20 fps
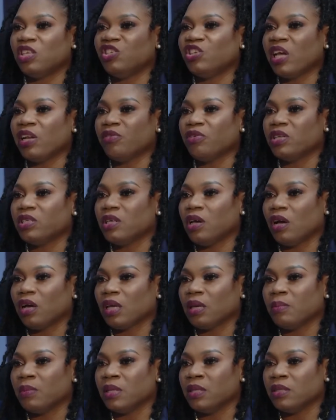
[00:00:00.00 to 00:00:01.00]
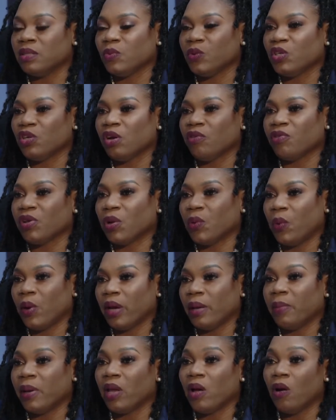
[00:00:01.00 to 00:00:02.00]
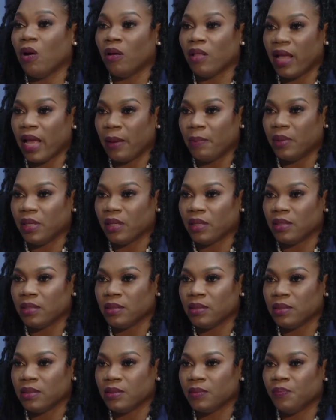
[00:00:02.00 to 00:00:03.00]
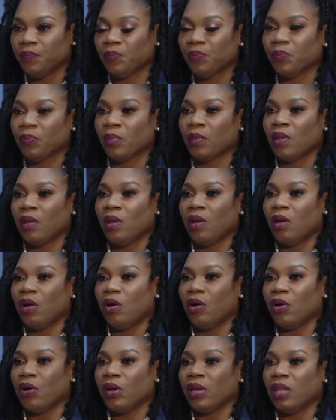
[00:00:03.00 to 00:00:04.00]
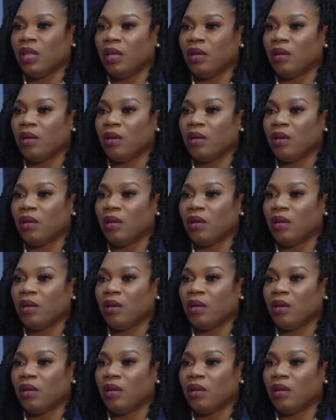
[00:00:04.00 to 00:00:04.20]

general documents which are required by all applicants are the